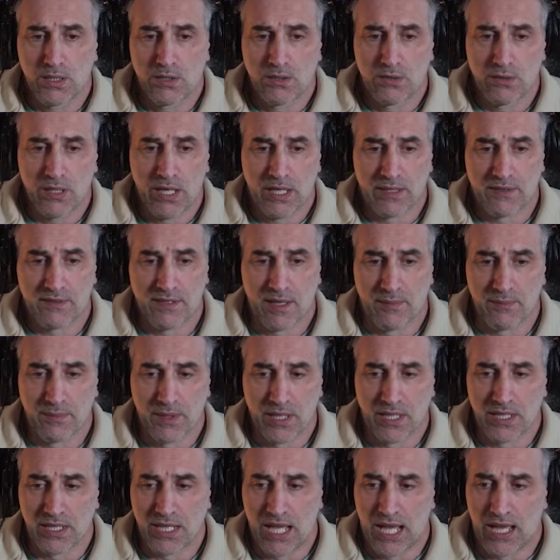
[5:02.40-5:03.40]
to get
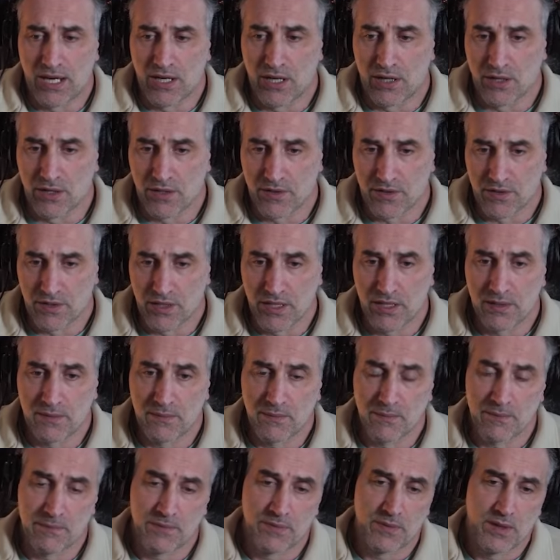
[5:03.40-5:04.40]
something done, oh. obviously.
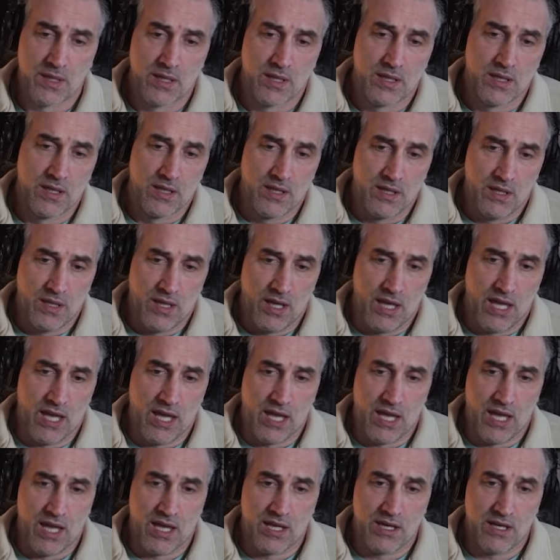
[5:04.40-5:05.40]

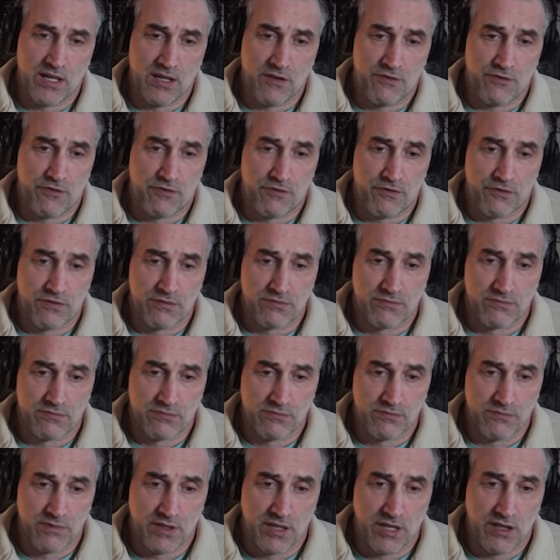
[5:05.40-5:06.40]
and if
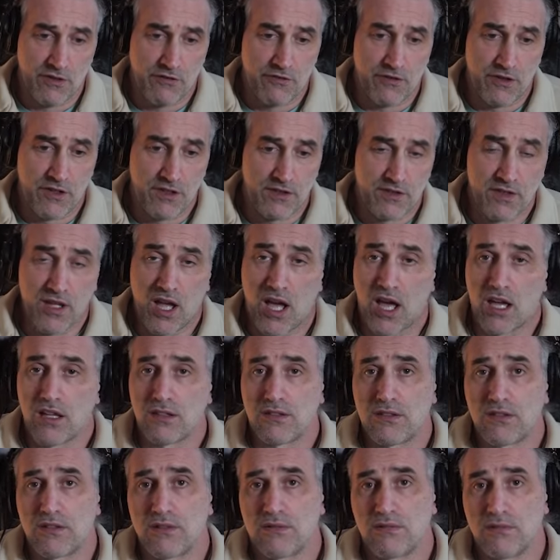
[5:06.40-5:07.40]
if he's not,
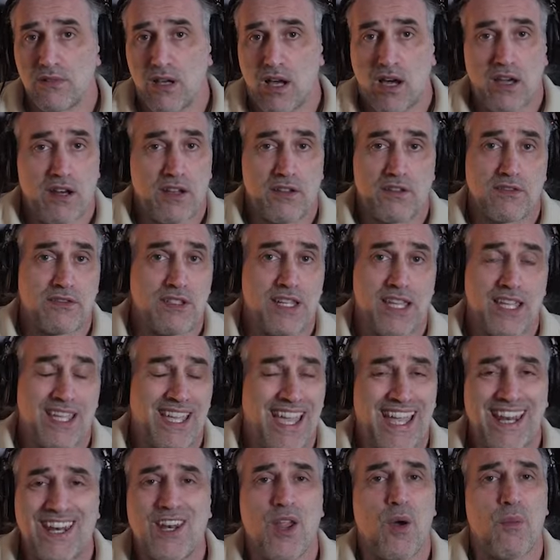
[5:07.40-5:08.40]
honestly, it
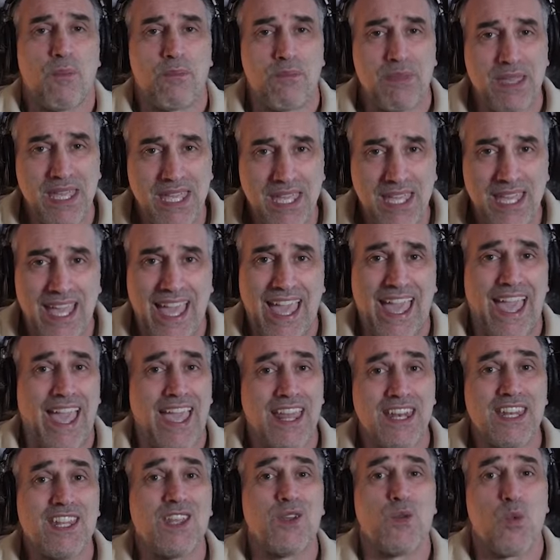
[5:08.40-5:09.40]
cannot be
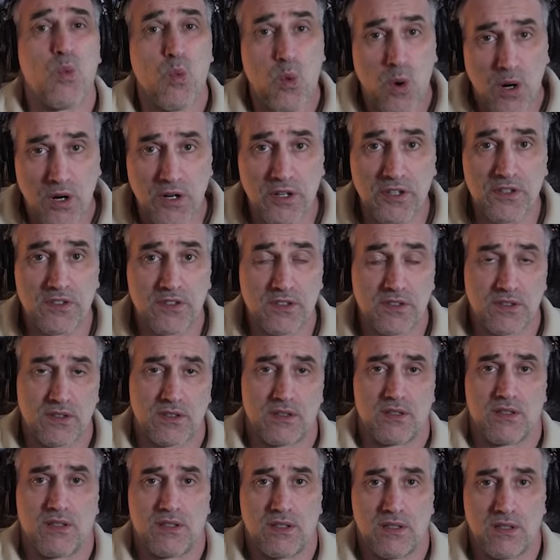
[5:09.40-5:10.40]
any worse then,
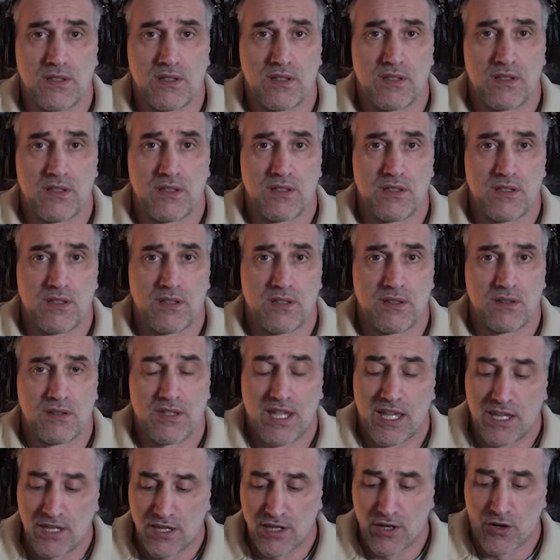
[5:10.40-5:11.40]
um, this one
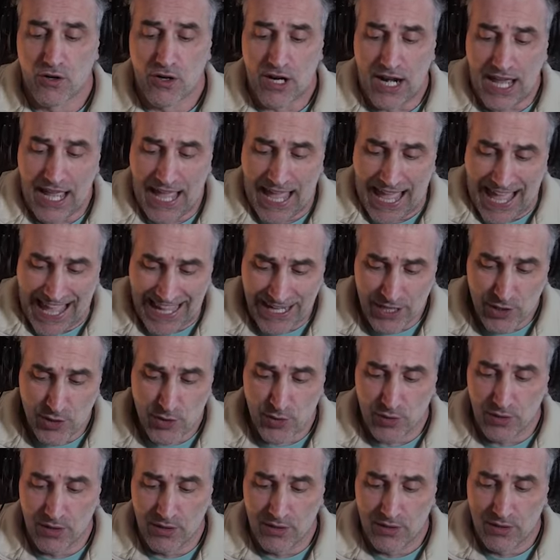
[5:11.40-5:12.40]
than your
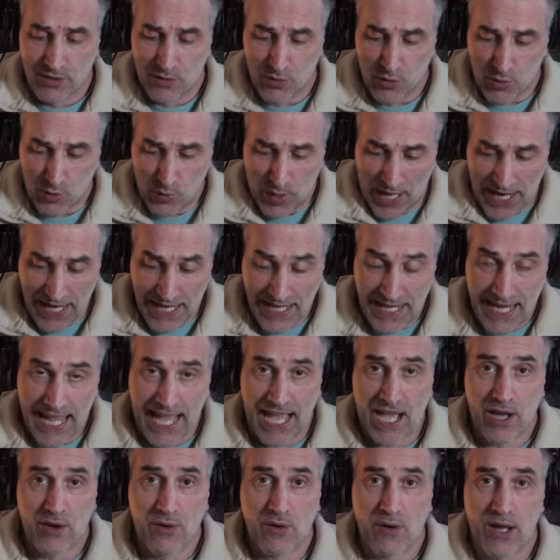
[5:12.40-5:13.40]
actual right
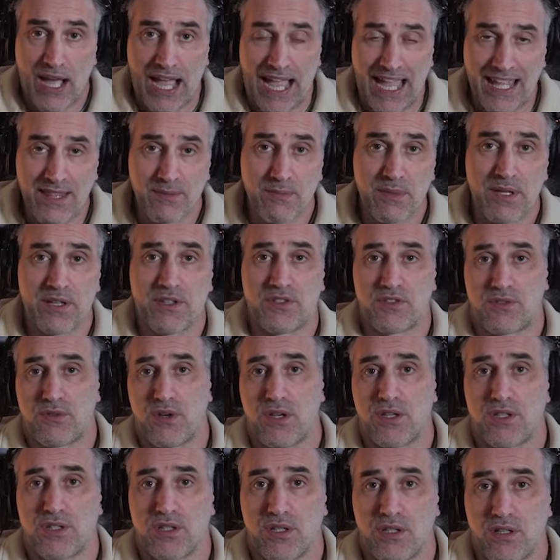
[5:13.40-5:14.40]
now right
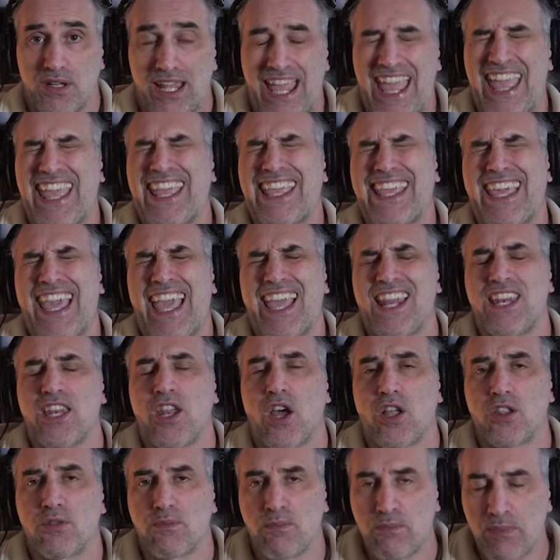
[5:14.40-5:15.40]
administration. It
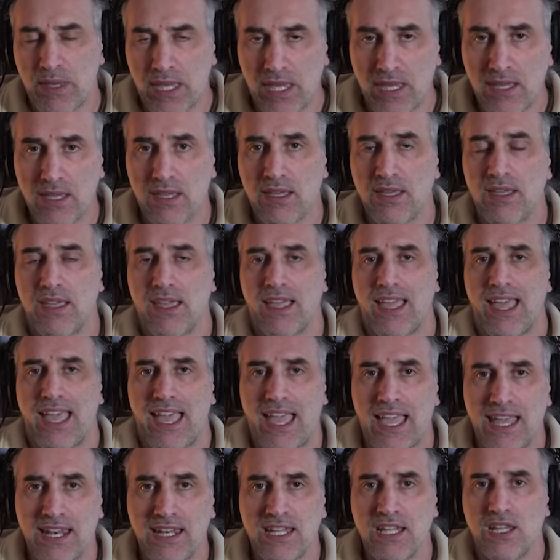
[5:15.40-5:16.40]
cannot be
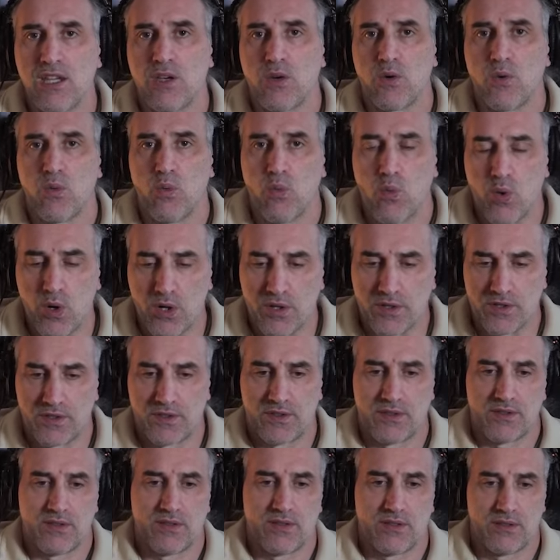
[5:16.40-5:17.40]
any Let's
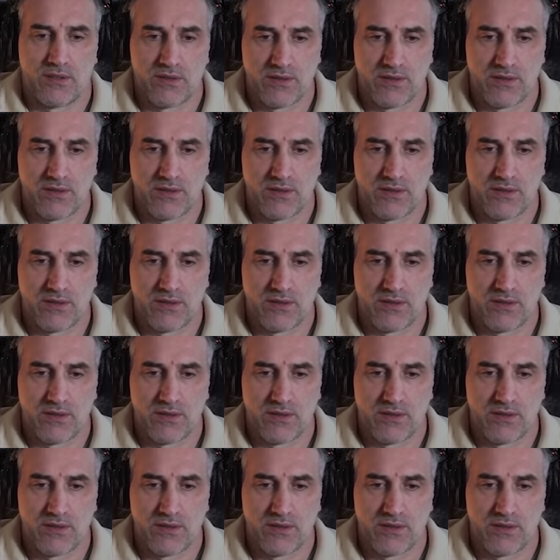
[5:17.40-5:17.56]
worse.